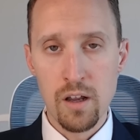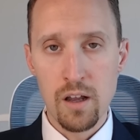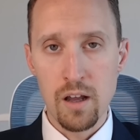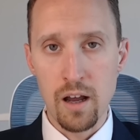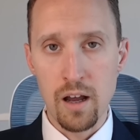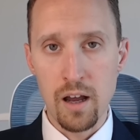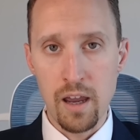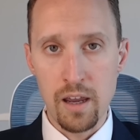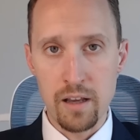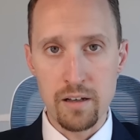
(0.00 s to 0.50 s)

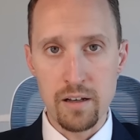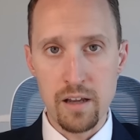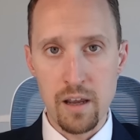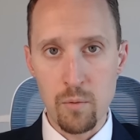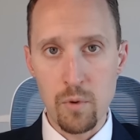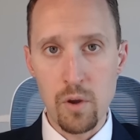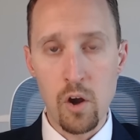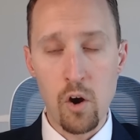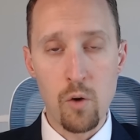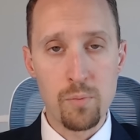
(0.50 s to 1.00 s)

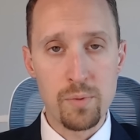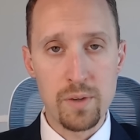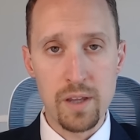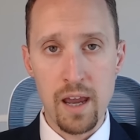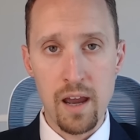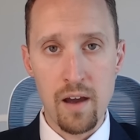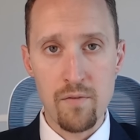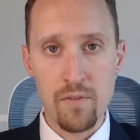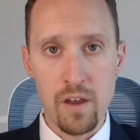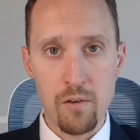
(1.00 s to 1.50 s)
And we hope to
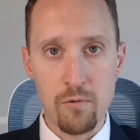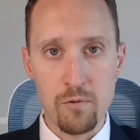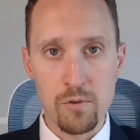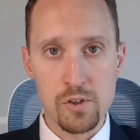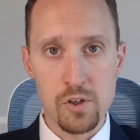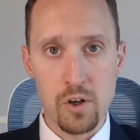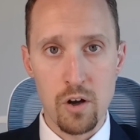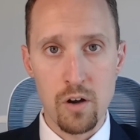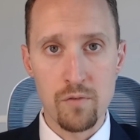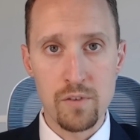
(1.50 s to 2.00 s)
have that
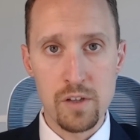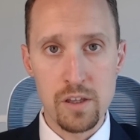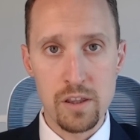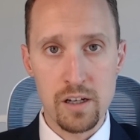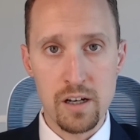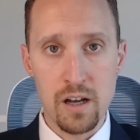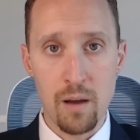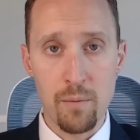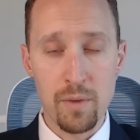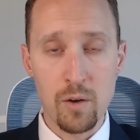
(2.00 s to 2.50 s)
resolved in the
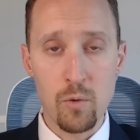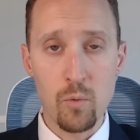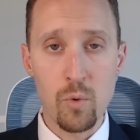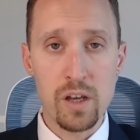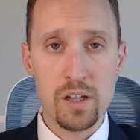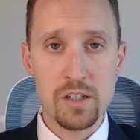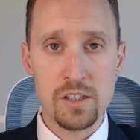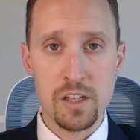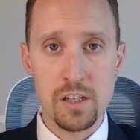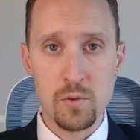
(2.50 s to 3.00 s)
coming
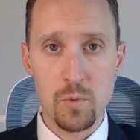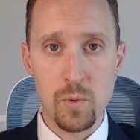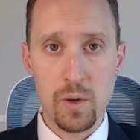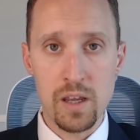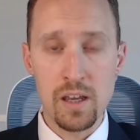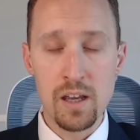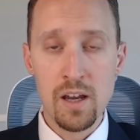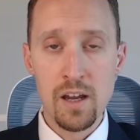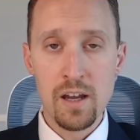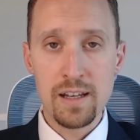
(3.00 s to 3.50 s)
weeks as
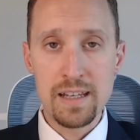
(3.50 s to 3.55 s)
we